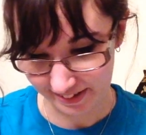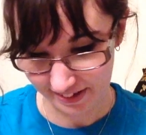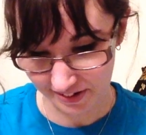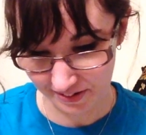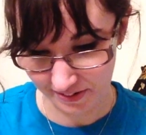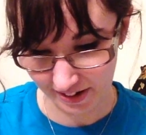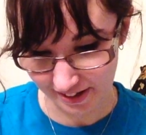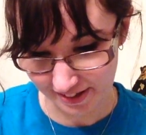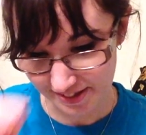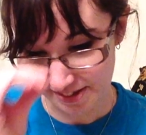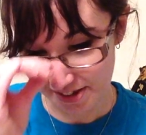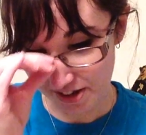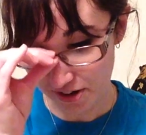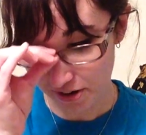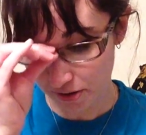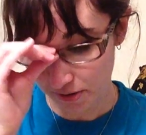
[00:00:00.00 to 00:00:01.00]
Okay,
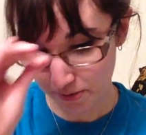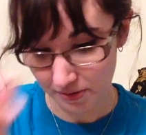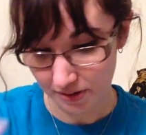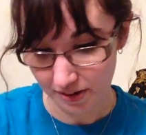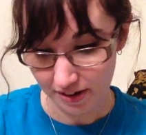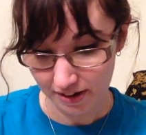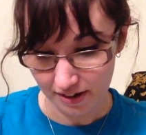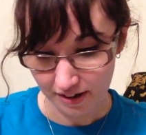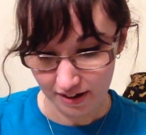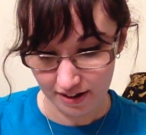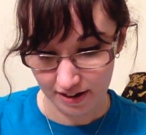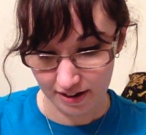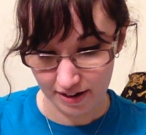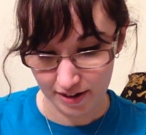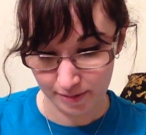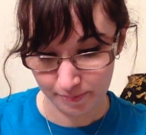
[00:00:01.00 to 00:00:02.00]
so,
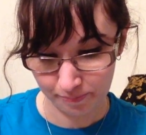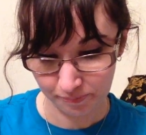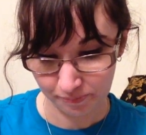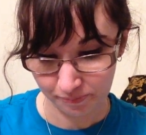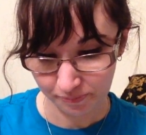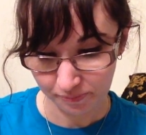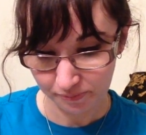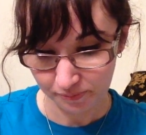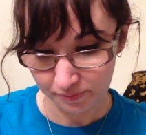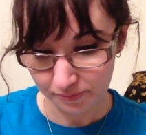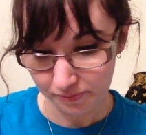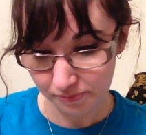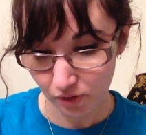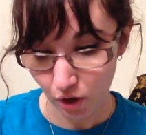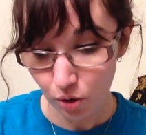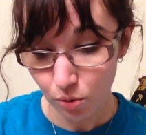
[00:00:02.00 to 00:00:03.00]

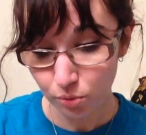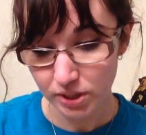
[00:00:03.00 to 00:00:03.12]
oh,